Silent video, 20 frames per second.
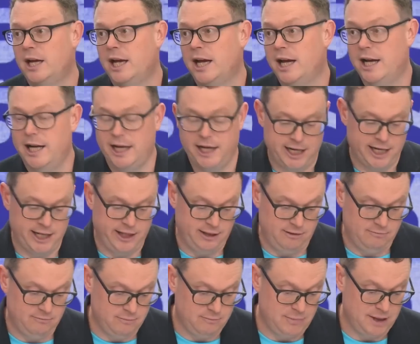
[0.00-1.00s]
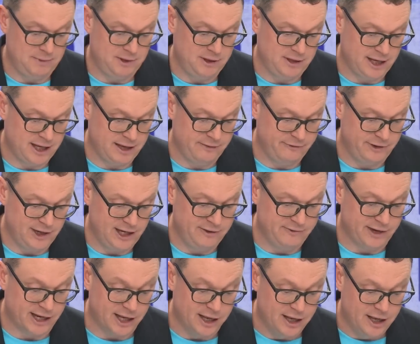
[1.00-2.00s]
uh, and yep. maybe thank him for
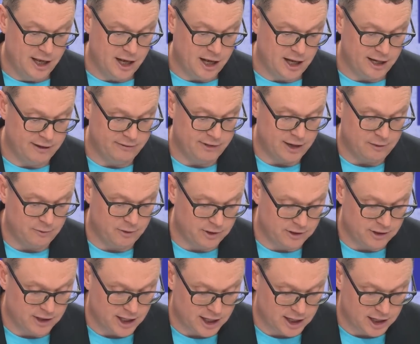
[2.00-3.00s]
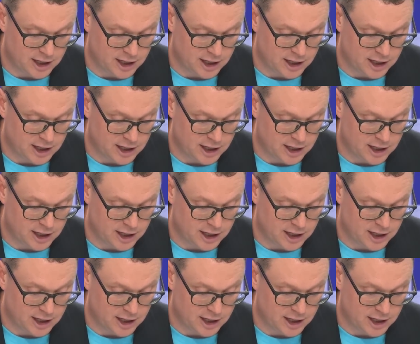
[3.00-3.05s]
leaving. I'll leave that with uh,